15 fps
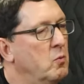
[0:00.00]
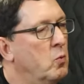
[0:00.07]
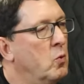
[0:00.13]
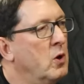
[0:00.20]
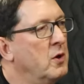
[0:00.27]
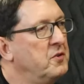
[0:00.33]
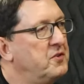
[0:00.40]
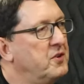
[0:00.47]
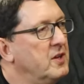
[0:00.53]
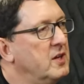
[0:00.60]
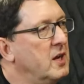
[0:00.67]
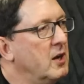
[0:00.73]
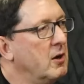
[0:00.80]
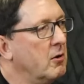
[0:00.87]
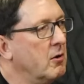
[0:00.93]
once a
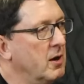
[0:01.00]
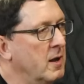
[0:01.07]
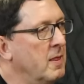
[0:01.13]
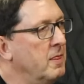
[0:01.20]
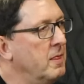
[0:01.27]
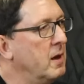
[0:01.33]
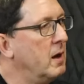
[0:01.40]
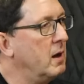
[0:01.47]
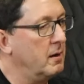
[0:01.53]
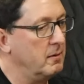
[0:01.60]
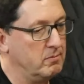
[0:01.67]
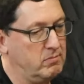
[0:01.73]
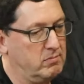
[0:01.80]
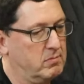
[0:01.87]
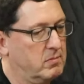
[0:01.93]
year in
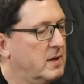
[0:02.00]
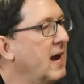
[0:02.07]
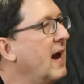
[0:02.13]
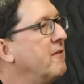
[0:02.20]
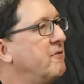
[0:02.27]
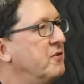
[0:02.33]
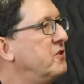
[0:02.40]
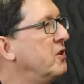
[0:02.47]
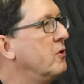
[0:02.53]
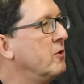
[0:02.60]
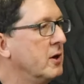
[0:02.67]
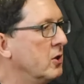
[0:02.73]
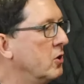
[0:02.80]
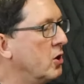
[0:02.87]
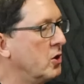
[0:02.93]
the
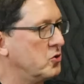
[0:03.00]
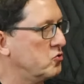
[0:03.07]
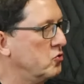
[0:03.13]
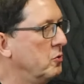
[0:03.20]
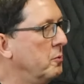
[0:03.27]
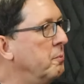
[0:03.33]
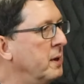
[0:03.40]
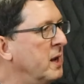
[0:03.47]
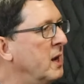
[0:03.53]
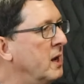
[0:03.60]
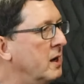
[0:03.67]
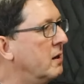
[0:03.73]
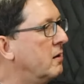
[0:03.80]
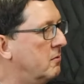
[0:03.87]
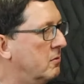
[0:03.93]
cafeteria lunchroom,
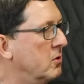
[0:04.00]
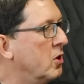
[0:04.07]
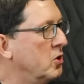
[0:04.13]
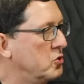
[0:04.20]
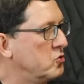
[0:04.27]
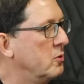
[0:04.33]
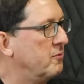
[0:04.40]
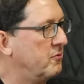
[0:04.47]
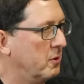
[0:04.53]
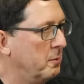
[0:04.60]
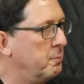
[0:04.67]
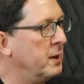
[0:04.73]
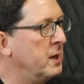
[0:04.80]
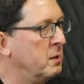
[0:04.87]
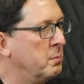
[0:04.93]
big lunchroom for a
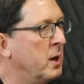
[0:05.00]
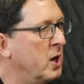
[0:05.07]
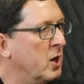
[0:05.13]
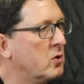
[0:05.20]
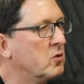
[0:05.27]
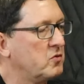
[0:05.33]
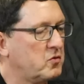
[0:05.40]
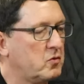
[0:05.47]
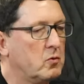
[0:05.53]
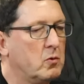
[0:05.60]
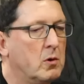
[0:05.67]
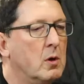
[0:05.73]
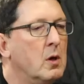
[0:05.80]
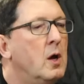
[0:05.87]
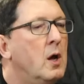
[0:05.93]
uh. big medical
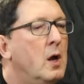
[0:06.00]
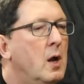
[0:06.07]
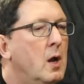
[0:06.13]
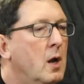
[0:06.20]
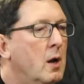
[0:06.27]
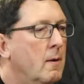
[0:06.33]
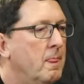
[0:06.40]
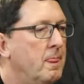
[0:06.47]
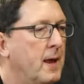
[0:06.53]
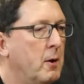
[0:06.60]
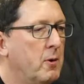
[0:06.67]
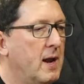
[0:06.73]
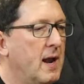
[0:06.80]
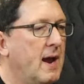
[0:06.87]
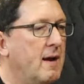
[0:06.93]
school, they
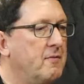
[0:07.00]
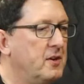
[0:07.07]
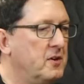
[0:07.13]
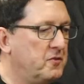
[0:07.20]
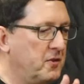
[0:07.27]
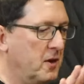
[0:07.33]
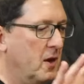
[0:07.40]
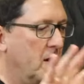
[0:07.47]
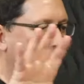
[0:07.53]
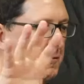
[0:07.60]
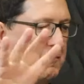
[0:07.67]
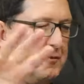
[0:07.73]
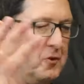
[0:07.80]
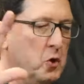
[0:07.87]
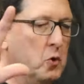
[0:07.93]
would have these view-
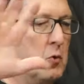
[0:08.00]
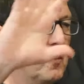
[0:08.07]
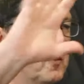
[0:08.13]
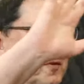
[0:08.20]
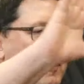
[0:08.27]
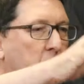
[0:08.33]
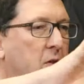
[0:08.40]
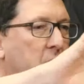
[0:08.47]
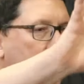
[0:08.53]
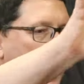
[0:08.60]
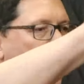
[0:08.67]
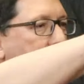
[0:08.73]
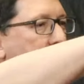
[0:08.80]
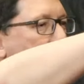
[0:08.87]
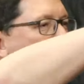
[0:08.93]
viewers. They were
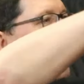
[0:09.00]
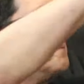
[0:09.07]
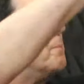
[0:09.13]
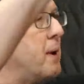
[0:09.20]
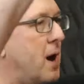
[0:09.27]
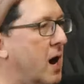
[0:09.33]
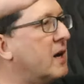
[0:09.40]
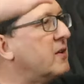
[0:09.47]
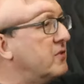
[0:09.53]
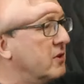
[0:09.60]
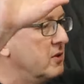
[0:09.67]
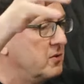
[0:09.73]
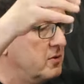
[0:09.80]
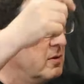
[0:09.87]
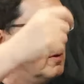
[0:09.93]
light light
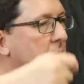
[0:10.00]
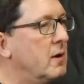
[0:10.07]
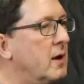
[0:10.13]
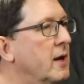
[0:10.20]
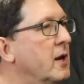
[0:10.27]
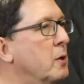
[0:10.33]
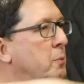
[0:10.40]
boxes, and you'd